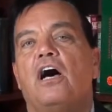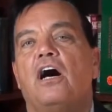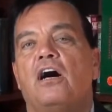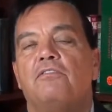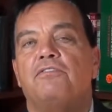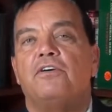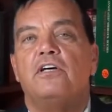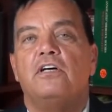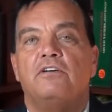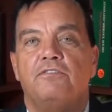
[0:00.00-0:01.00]
of
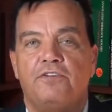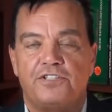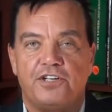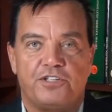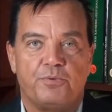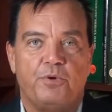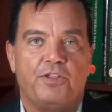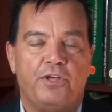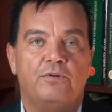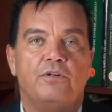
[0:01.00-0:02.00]
visits
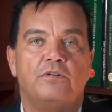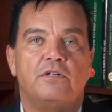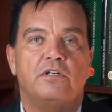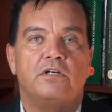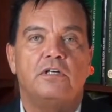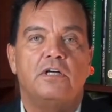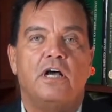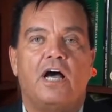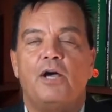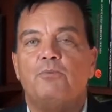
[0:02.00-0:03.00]
with you,
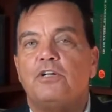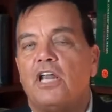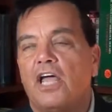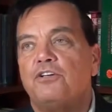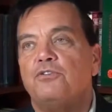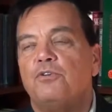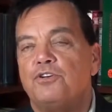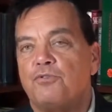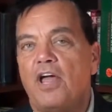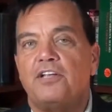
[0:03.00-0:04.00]
I would like to
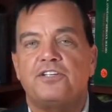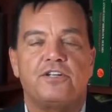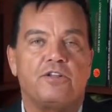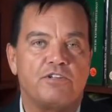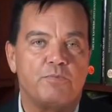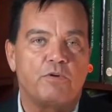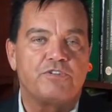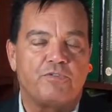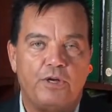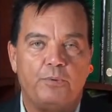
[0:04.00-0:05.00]
address those
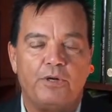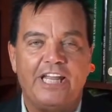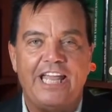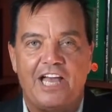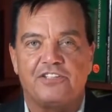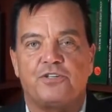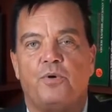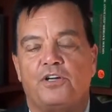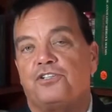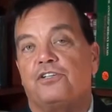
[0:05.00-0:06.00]
most frequently asked
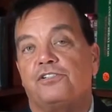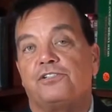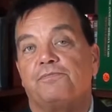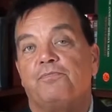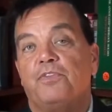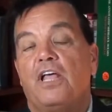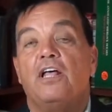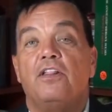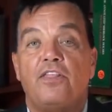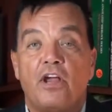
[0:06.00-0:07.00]
questions.
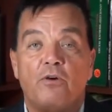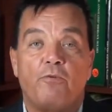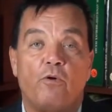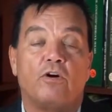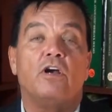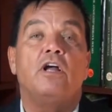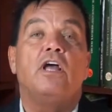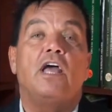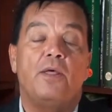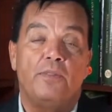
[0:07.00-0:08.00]
Therefore,
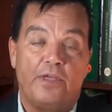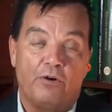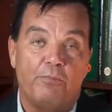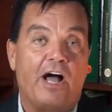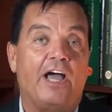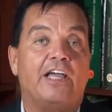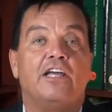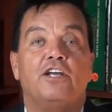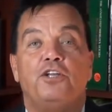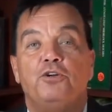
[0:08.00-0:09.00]
and thereby,
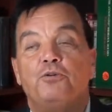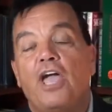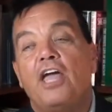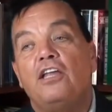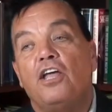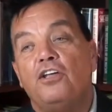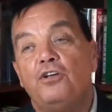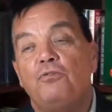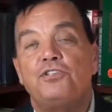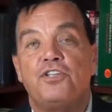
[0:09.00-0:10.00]
you can
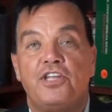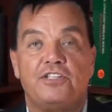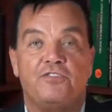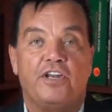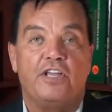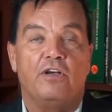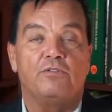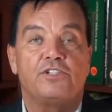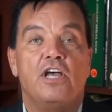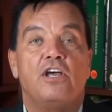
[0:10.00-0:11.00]
use these
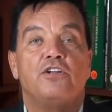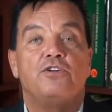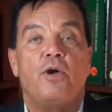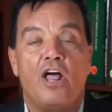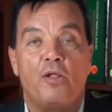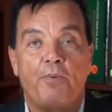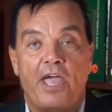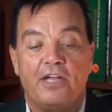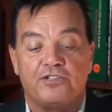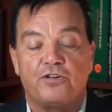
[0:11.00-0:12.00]
videos to help
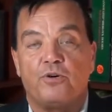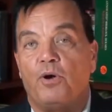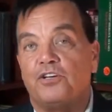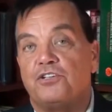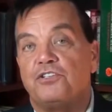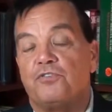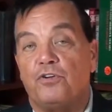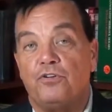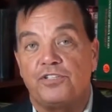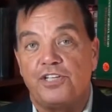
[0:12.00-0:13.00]
answer questions for
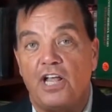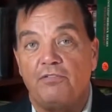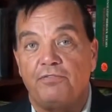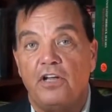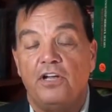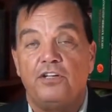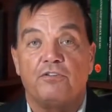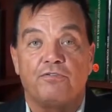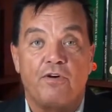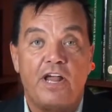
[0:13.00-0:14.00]
yourself,
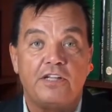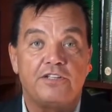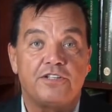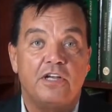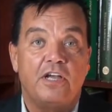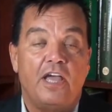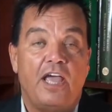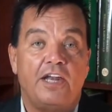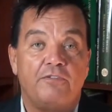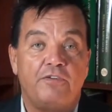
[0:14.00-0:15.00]
your friends,
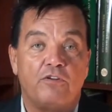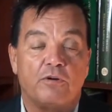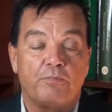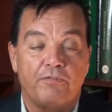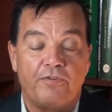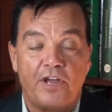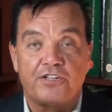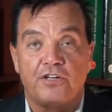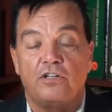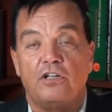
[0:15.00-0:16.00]
and if you're a
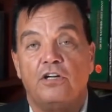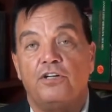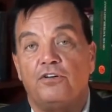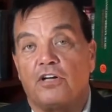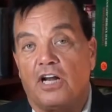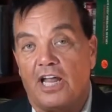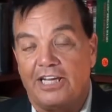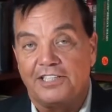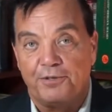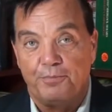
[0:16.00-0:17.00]
professional, your
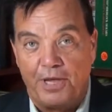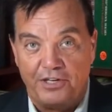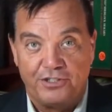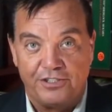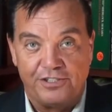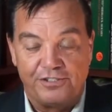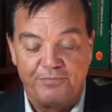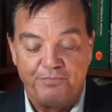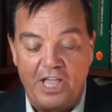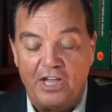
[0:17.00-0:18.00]
clients and patients.
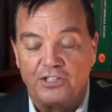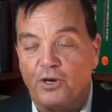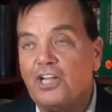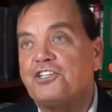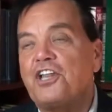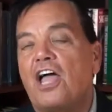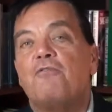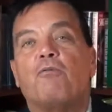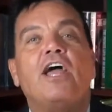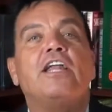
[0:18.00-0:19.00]
So let's
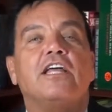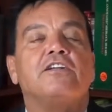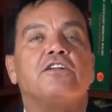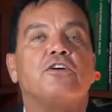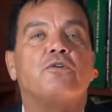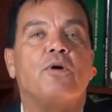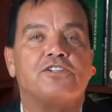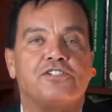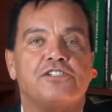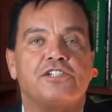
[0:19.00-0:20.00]
dive right into the
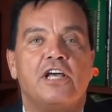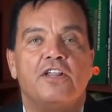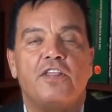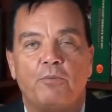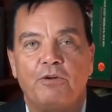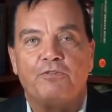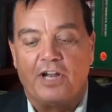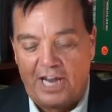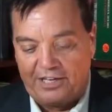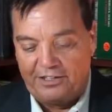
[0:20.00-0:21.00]
questions that we've
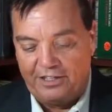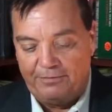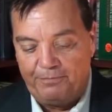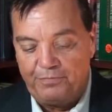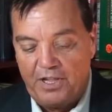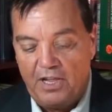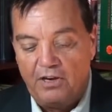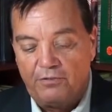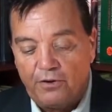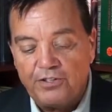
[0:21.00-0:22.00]
collected.
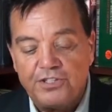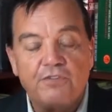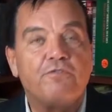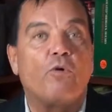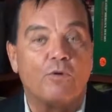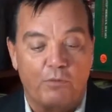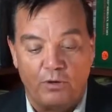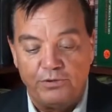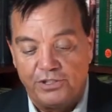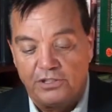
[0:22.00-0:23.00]
First and
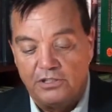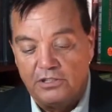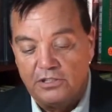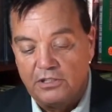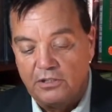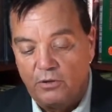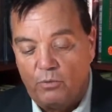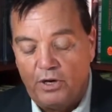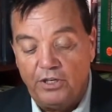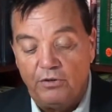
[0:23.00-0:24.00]
foremost,
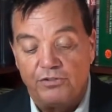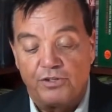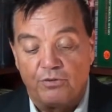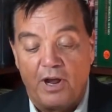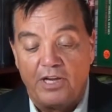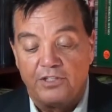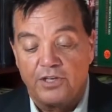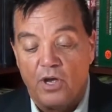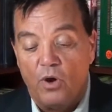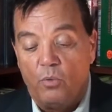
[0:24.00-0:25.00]
one user
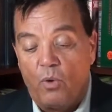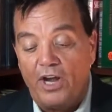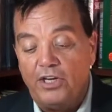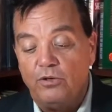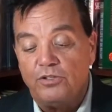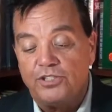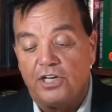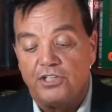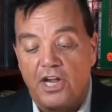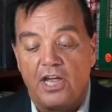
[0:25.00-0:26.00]
writes, "Why do you
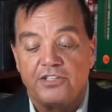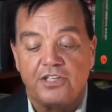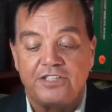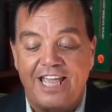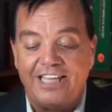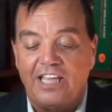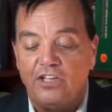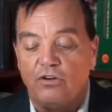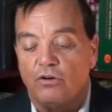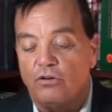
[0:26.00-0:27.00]
suggest
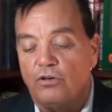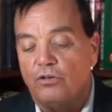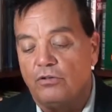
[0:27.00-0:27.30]
taking your